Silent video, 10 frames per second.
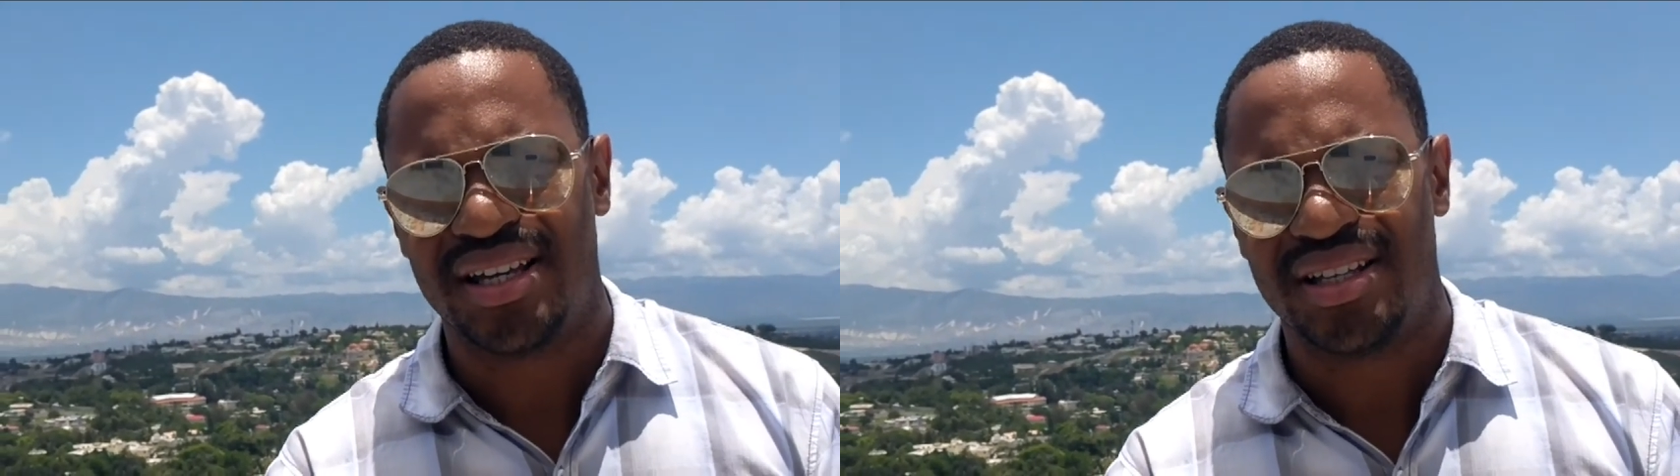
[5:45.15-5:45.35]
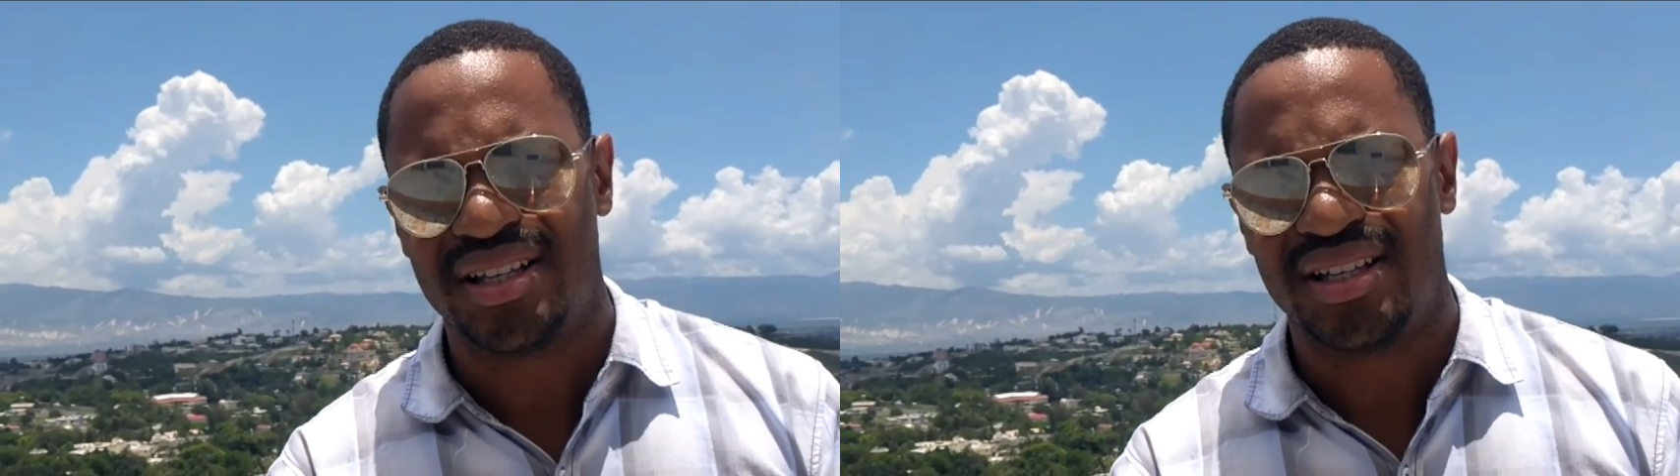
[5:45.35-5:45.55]
in,
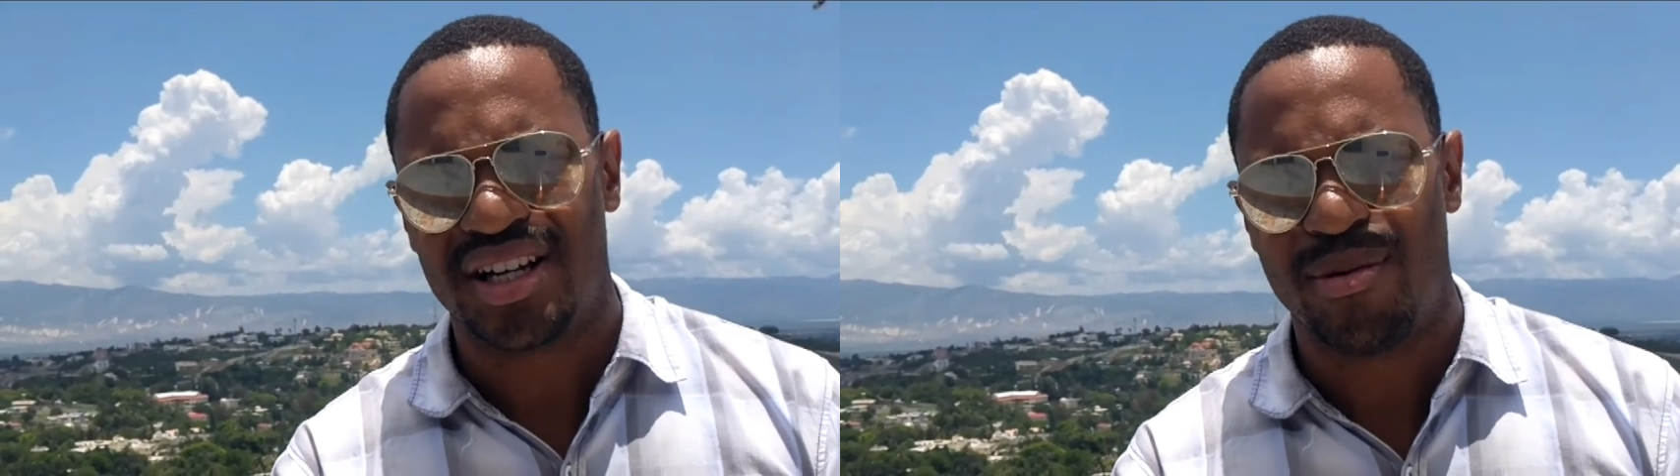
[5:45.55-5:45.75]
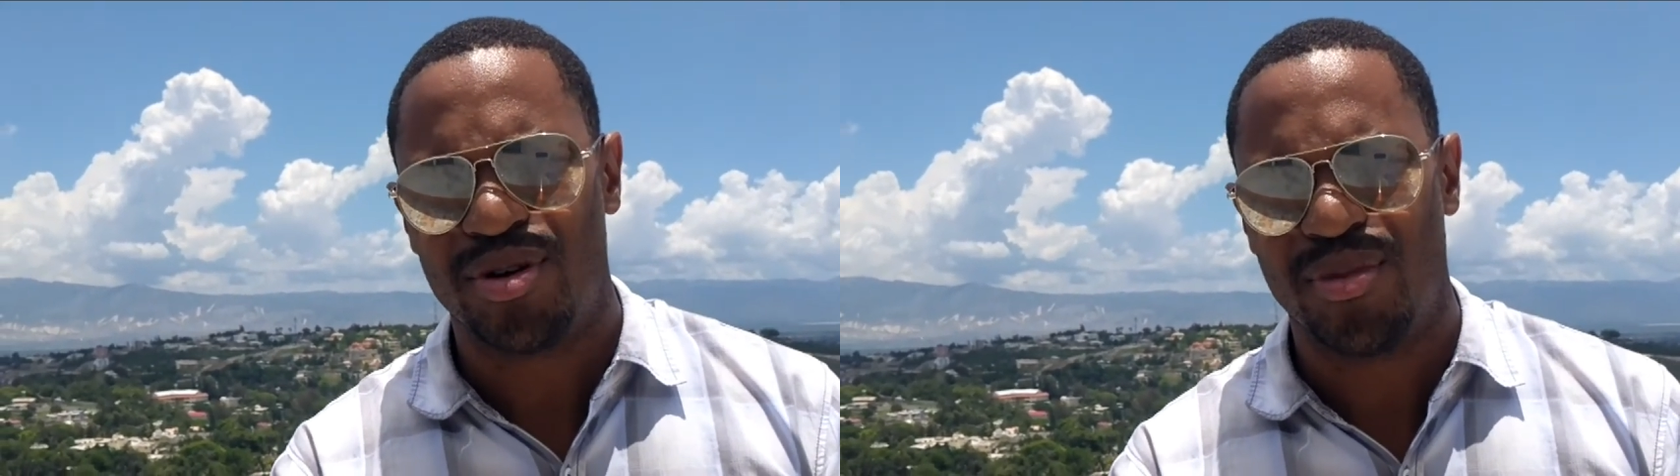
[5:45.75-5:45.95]
in the
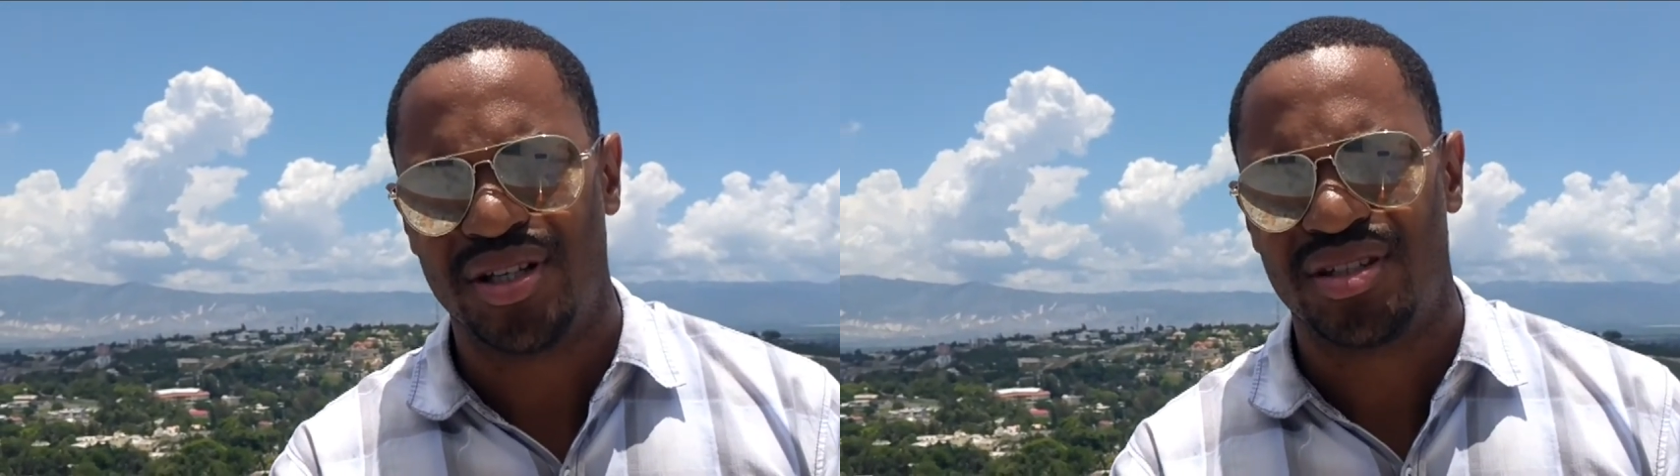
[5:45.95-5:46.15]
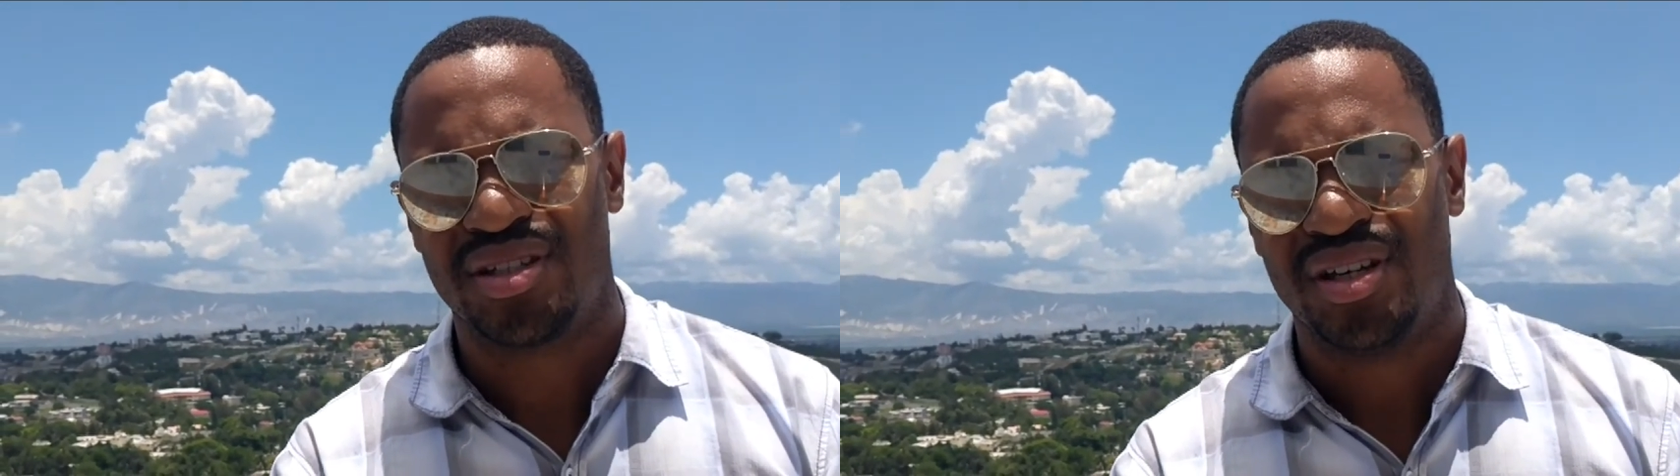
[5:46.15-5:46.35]
coming
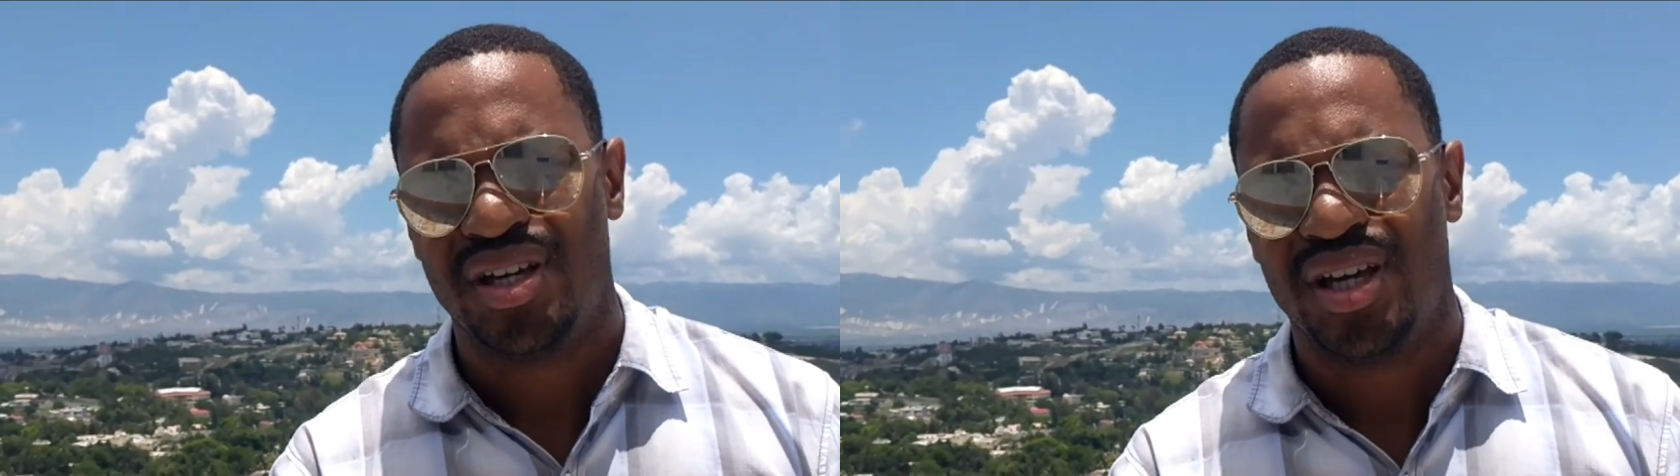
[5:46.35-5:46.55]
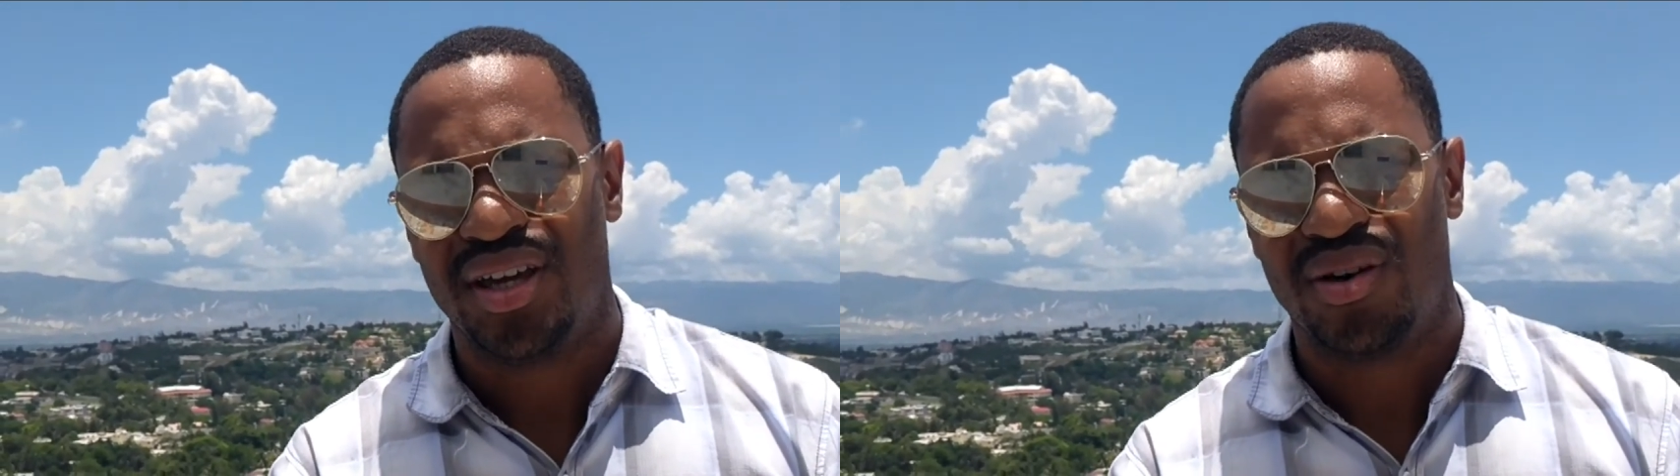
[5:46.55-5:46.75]
months
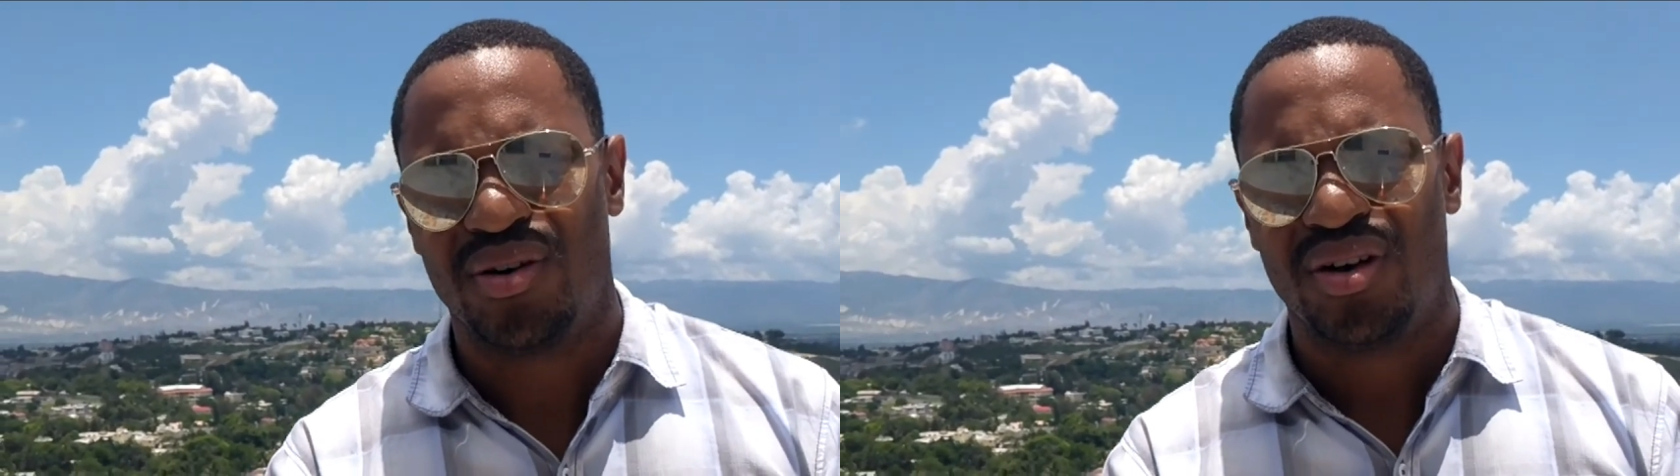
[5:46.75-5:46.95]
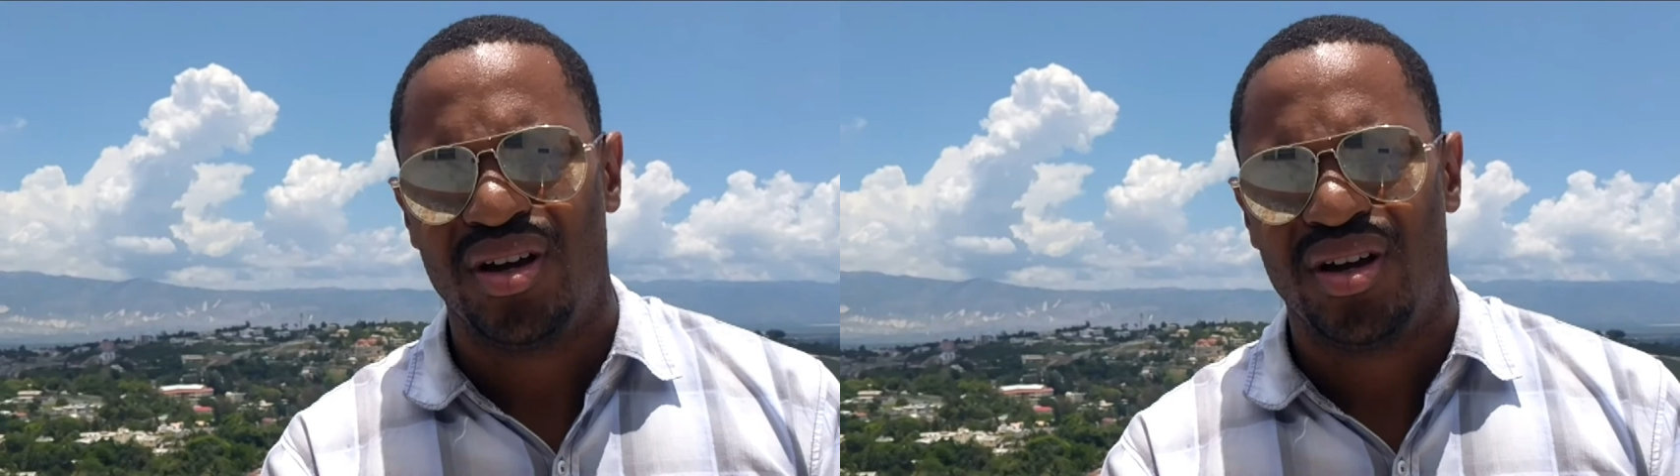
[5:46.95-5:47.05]
here.